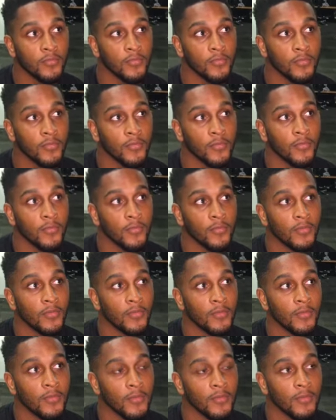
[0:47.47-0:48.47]
in the NFL
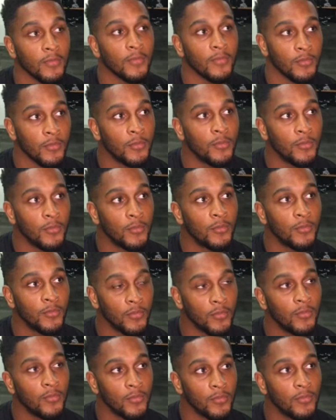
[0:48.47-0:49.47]
locker room with
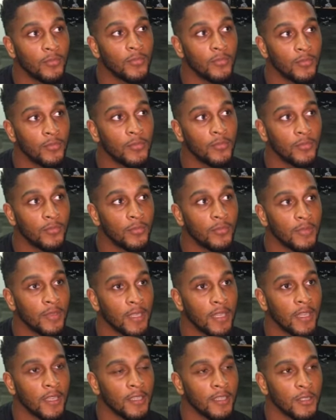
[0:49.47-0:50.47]
this guy. Who was that guy for
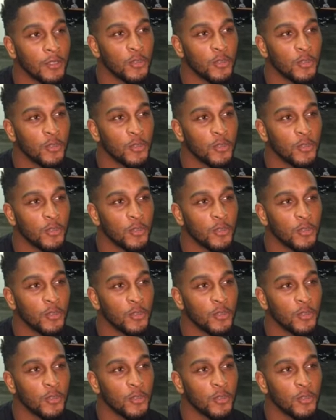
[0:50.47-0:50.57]
you?